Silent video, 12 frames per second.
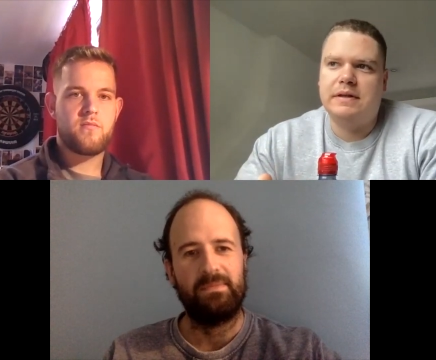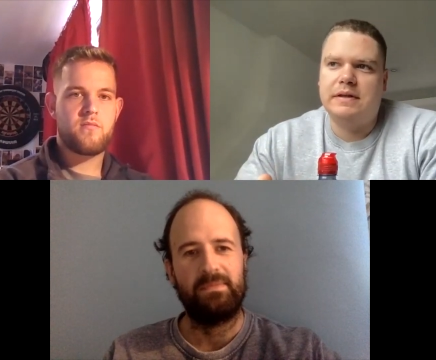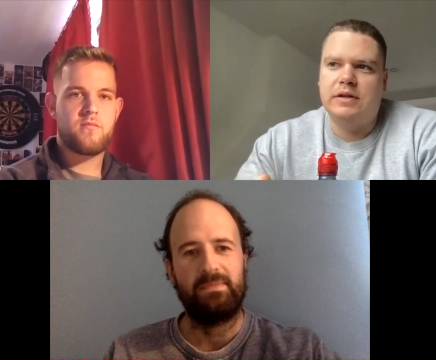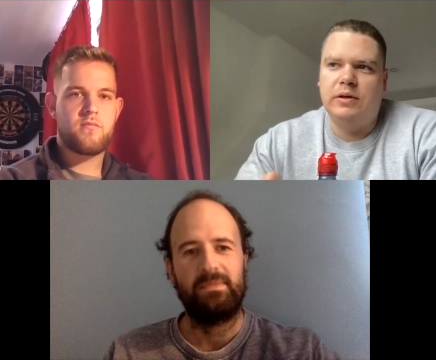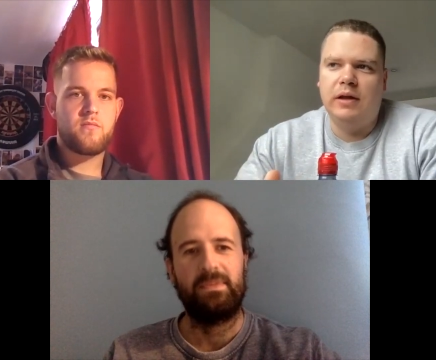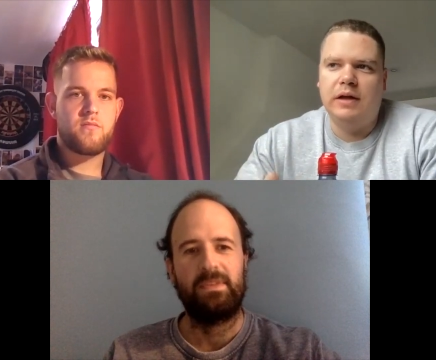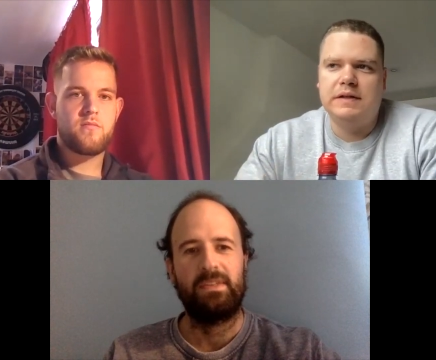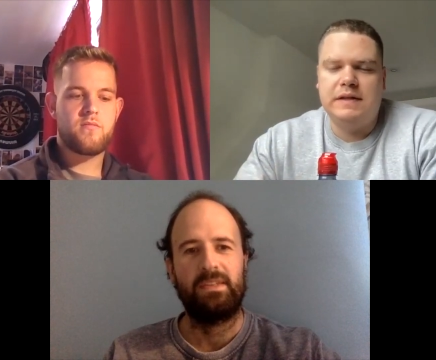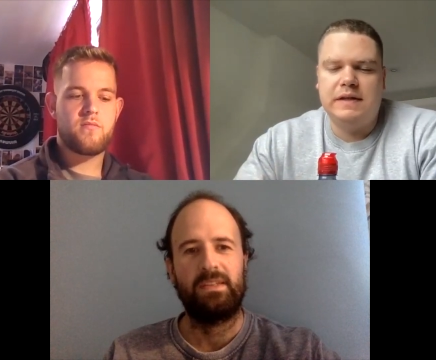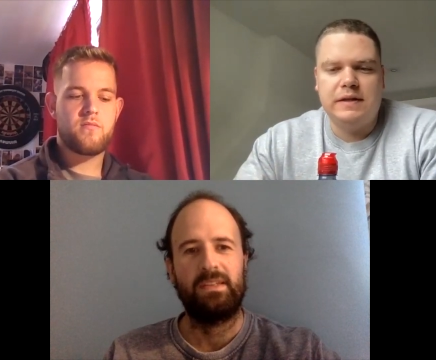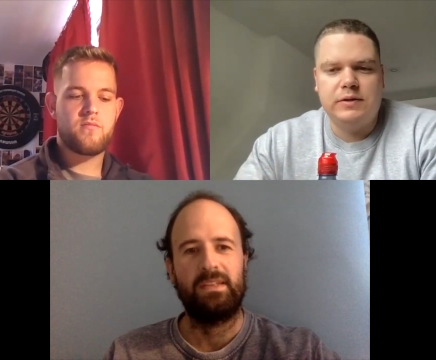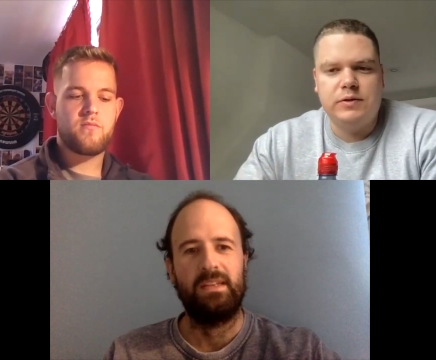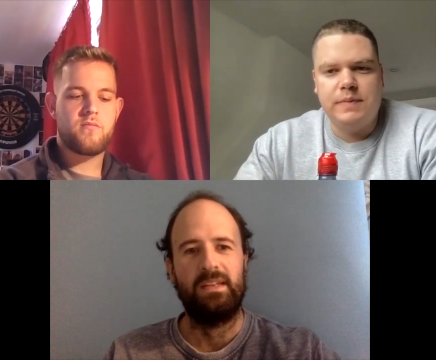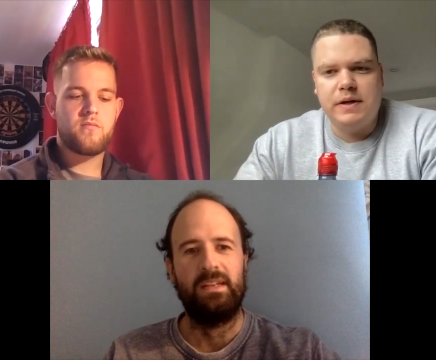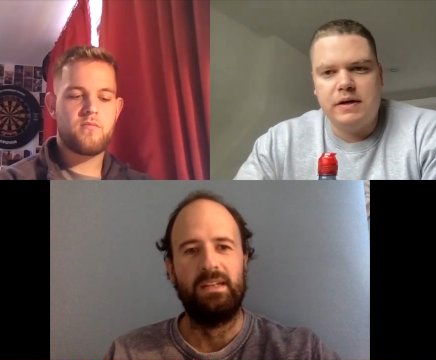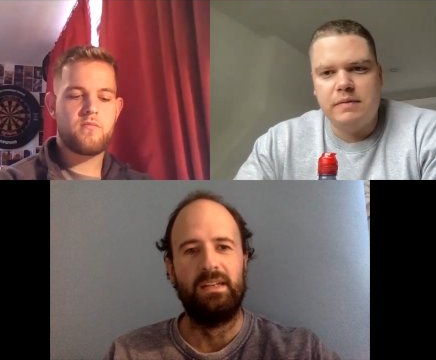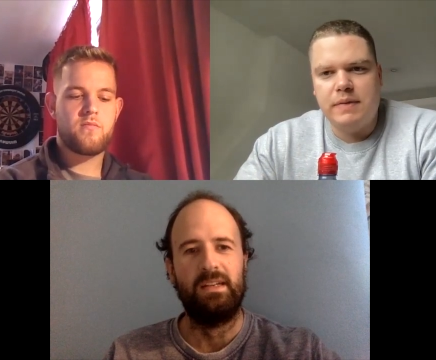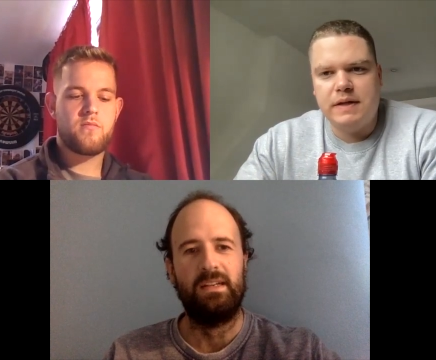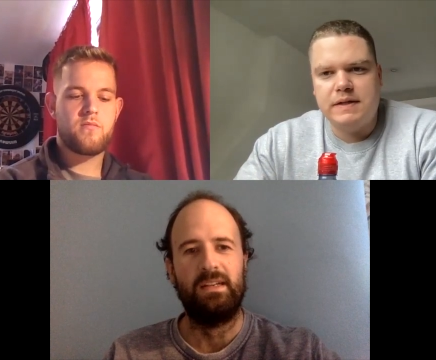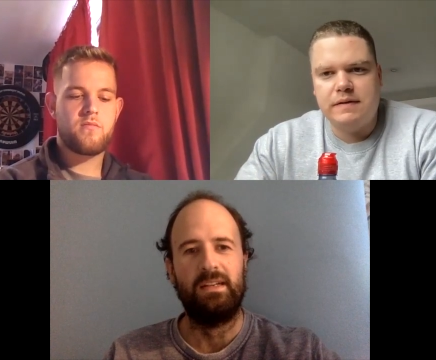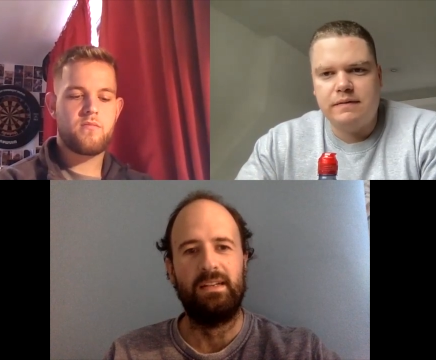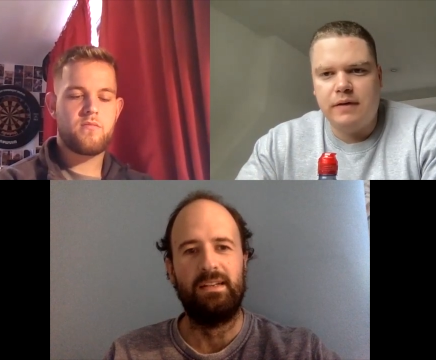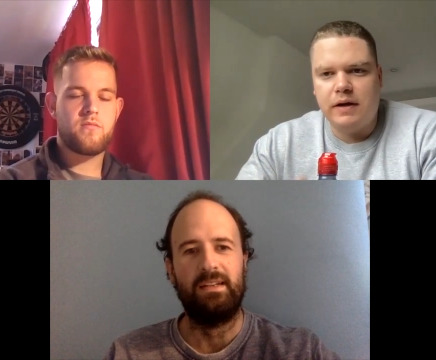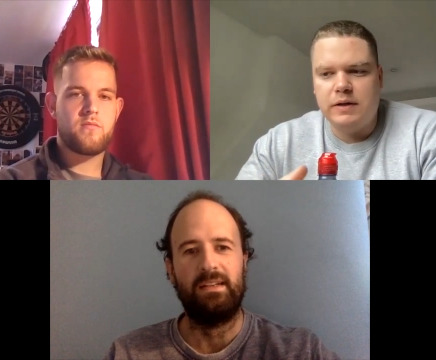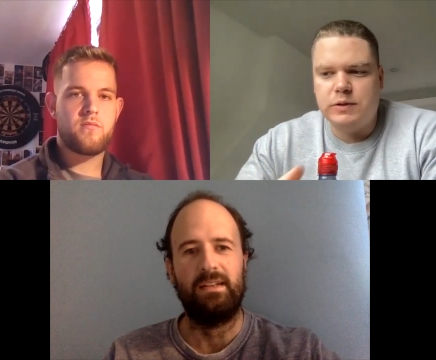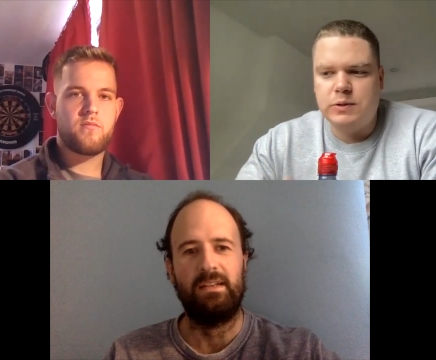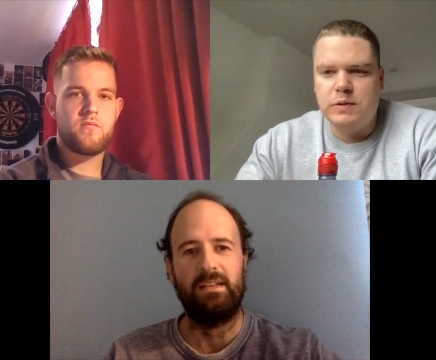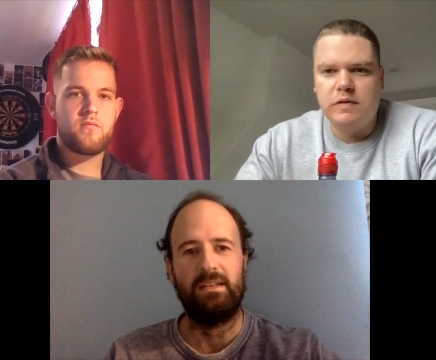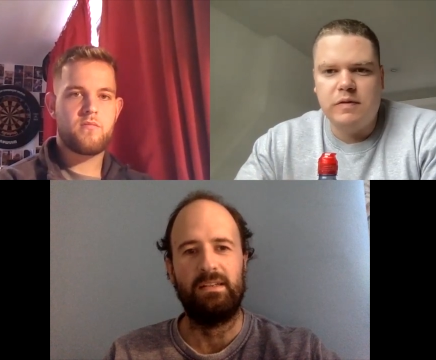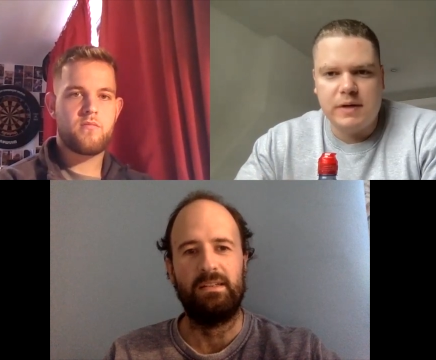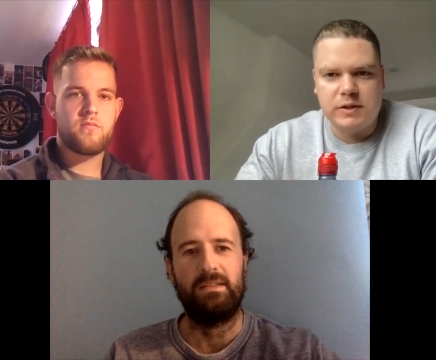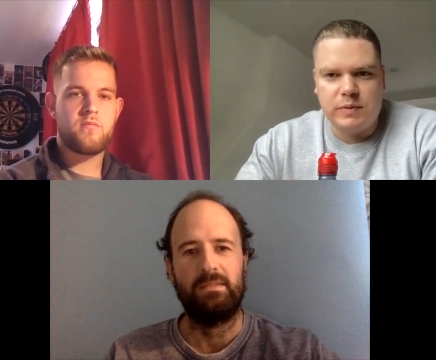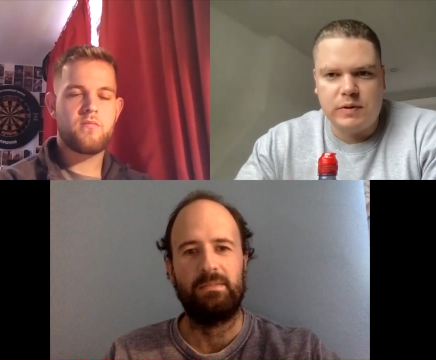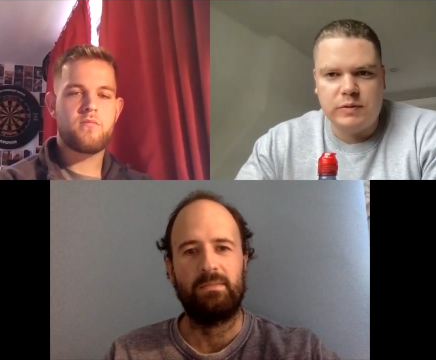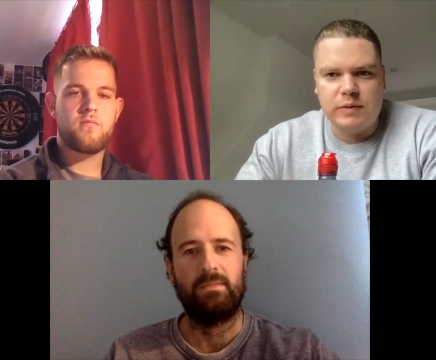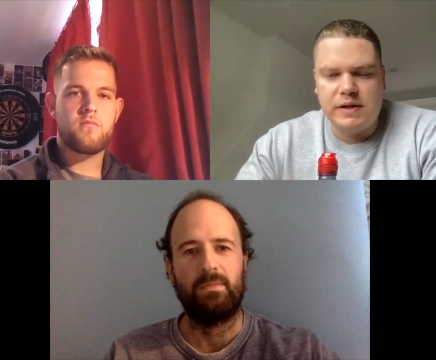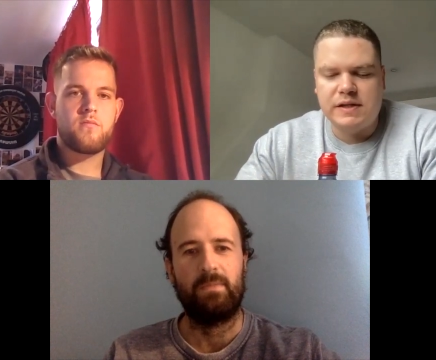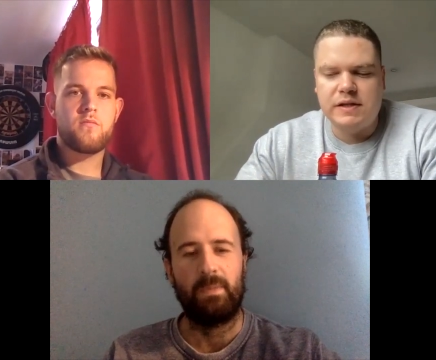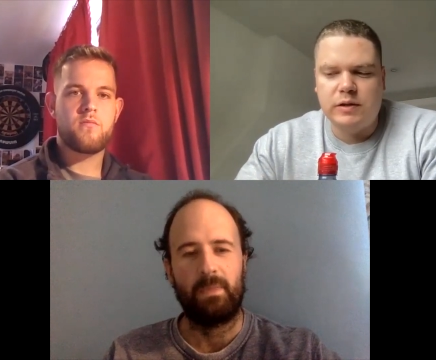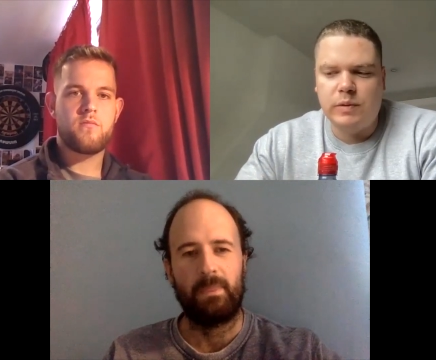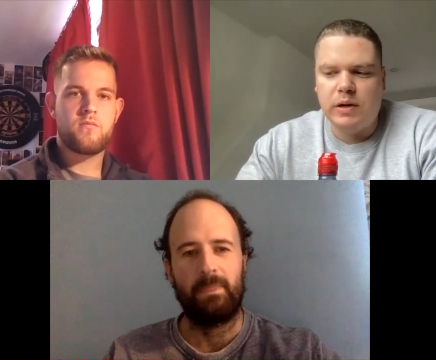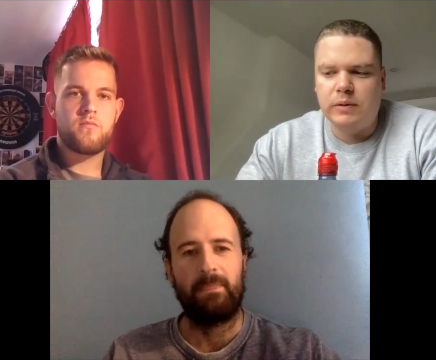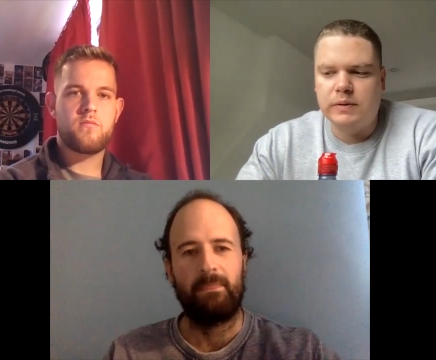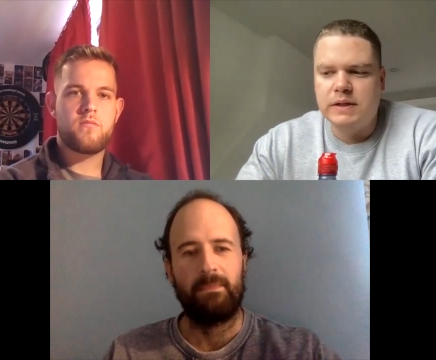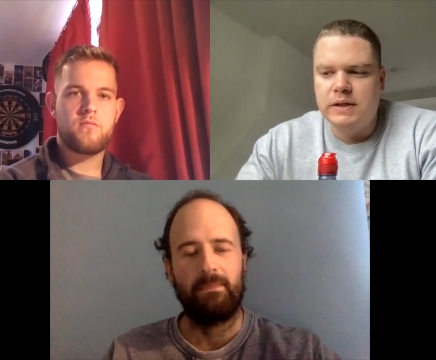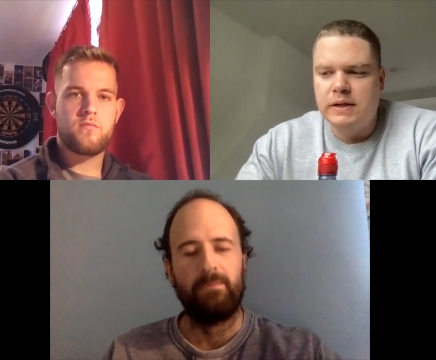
Speaker 1: you'd like to think this would be a competitive fight. Two of the best welterweights in the world.